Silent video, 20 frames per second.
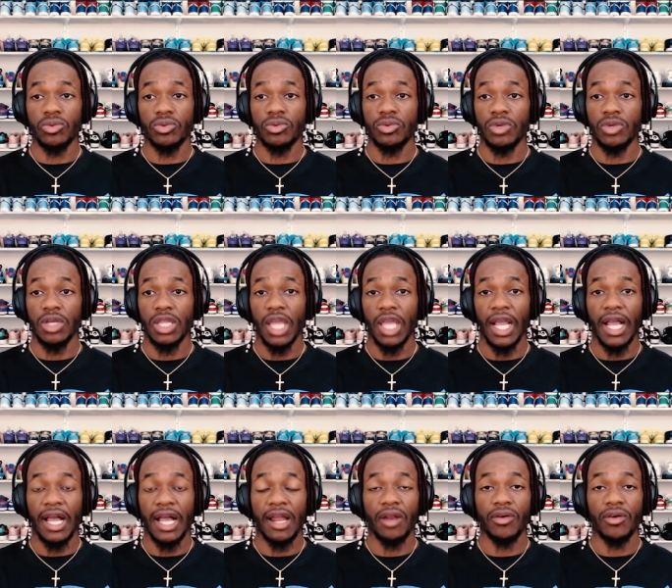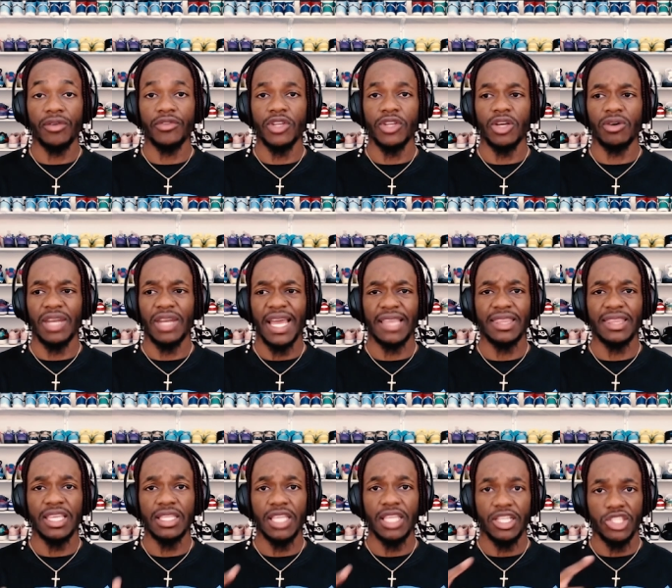like, I don't even know. And I
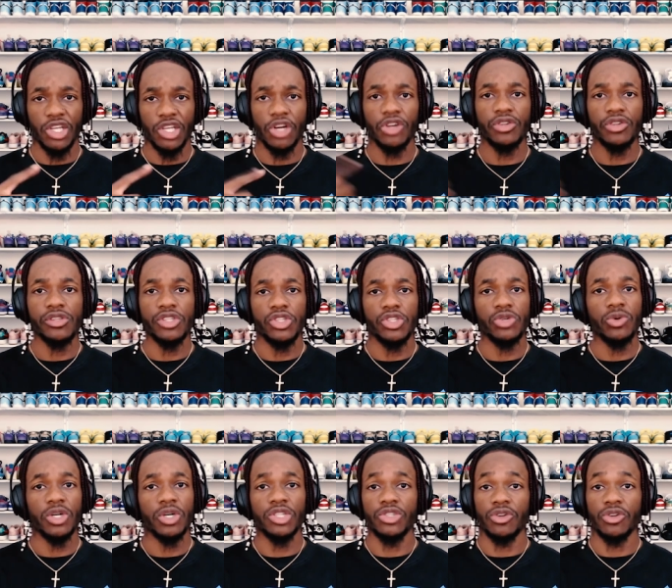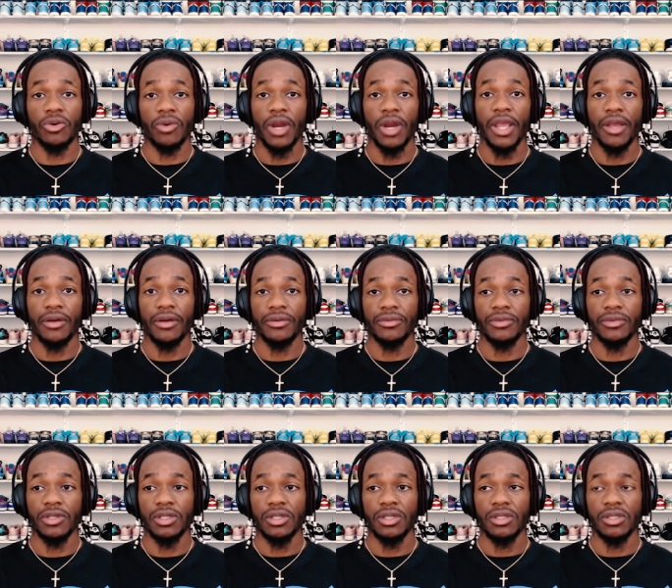think they turned the 200 around.
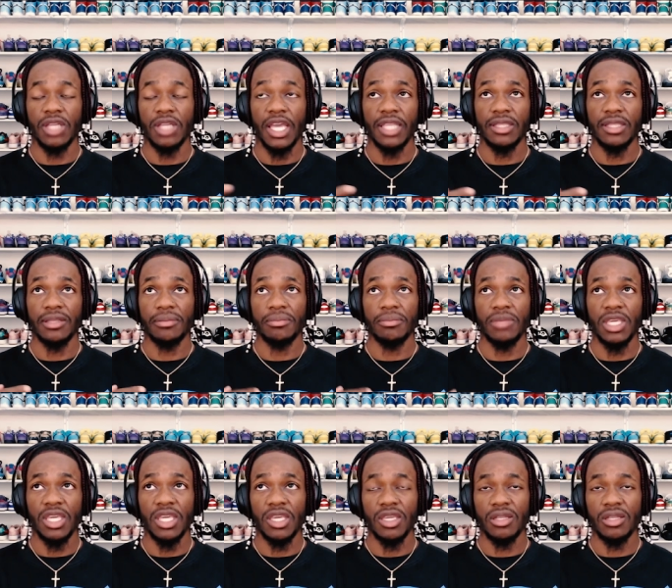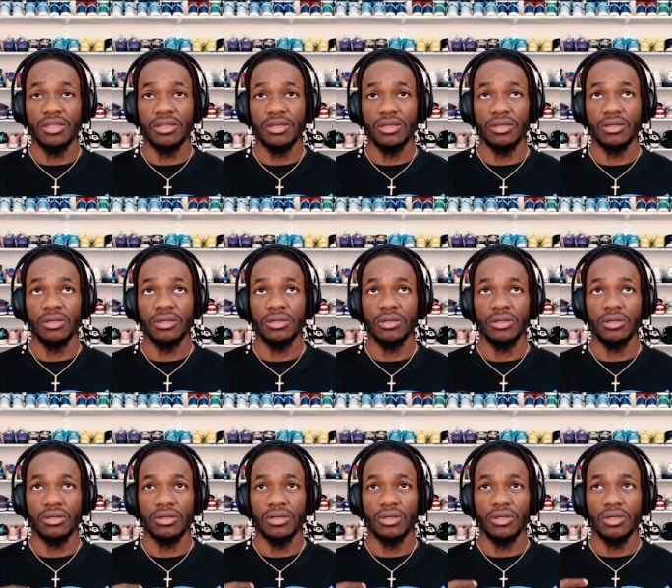Like, the men,
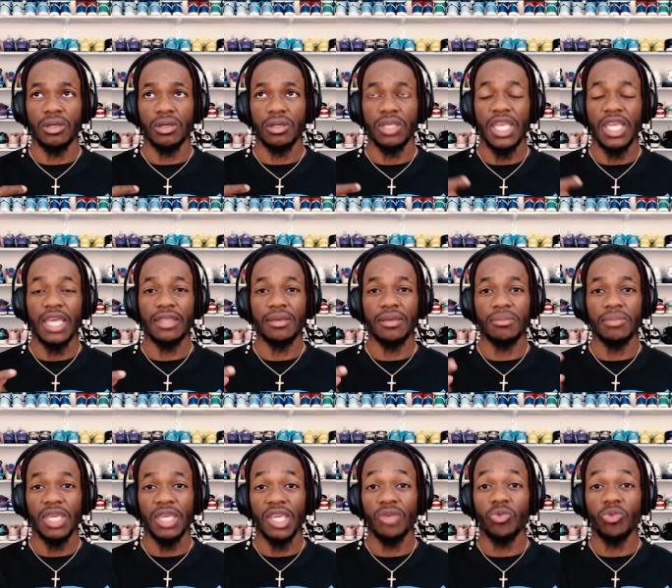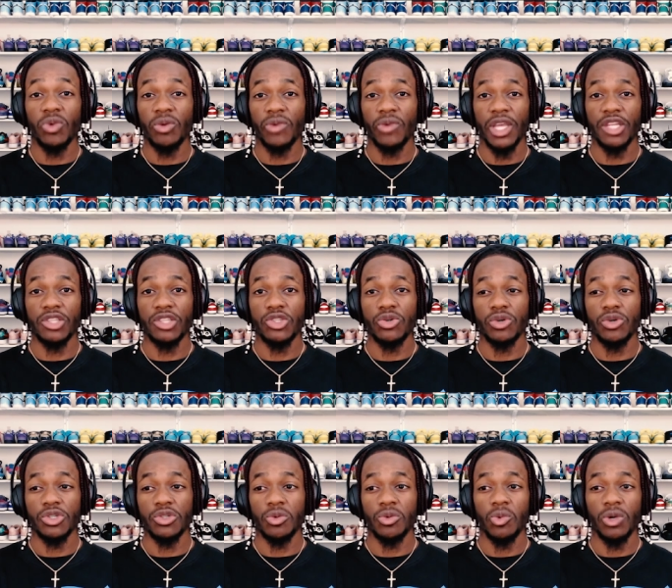yeah, the men, we ran the
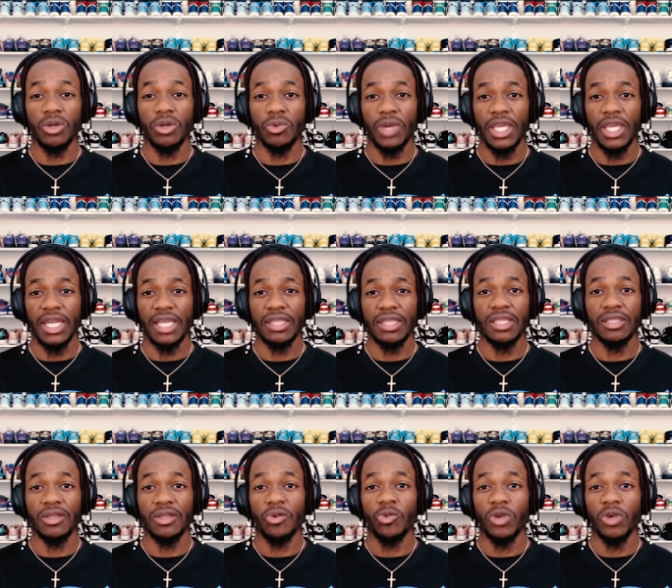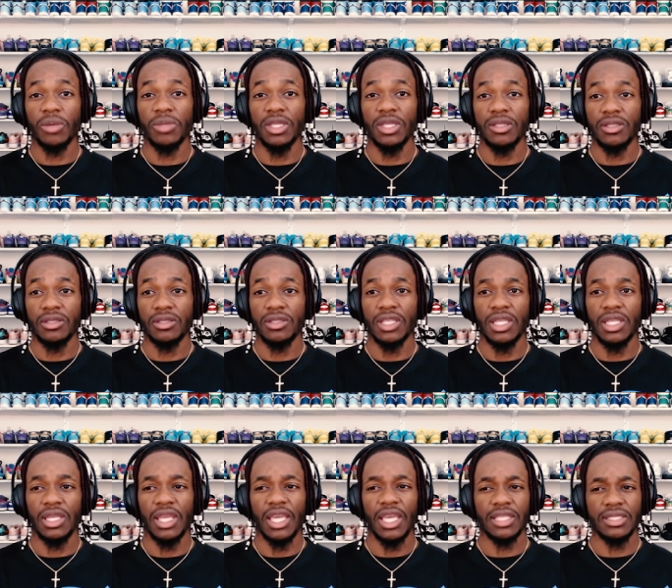200 one way, and I think the women the
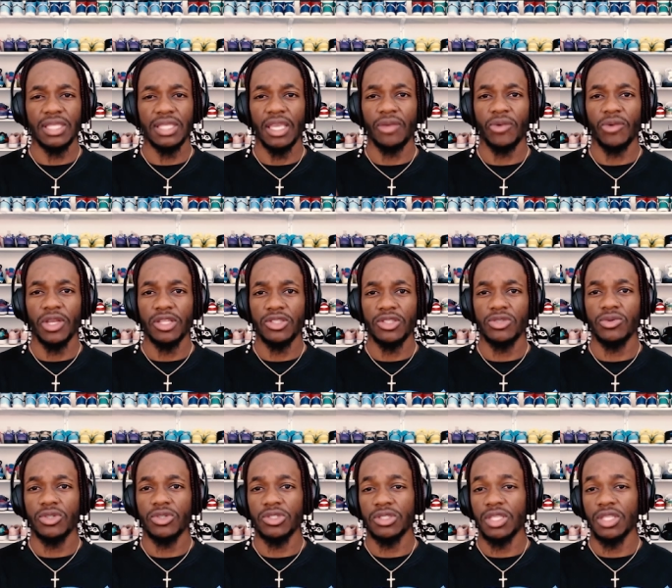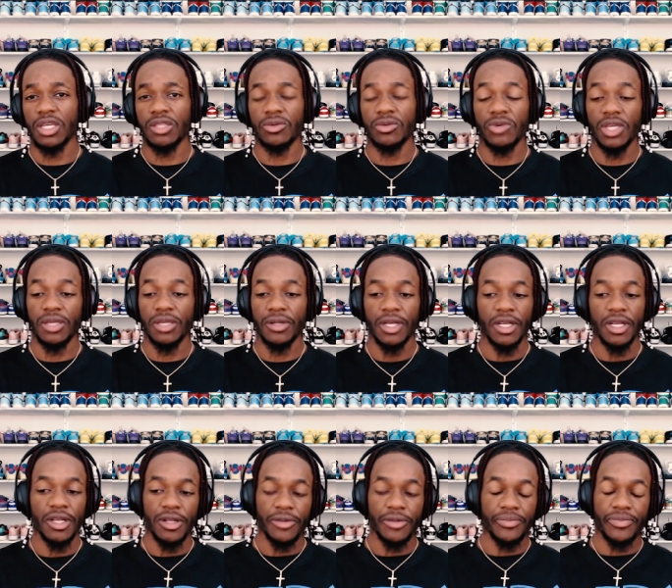next day ran the 200 the other way.
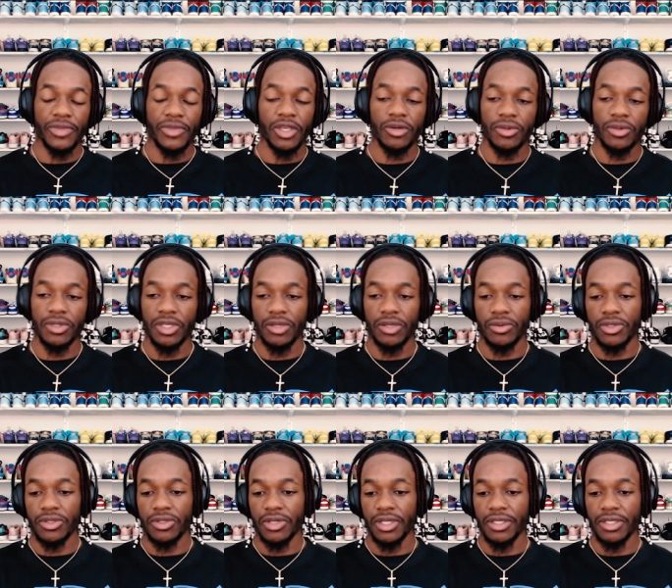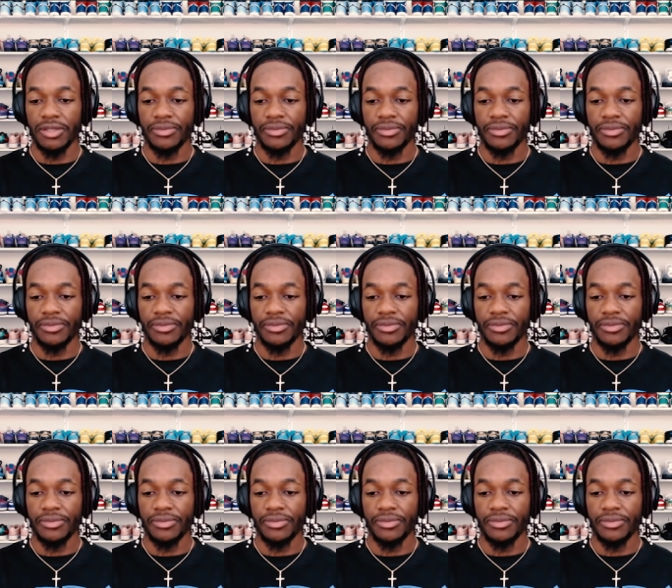It was crazy.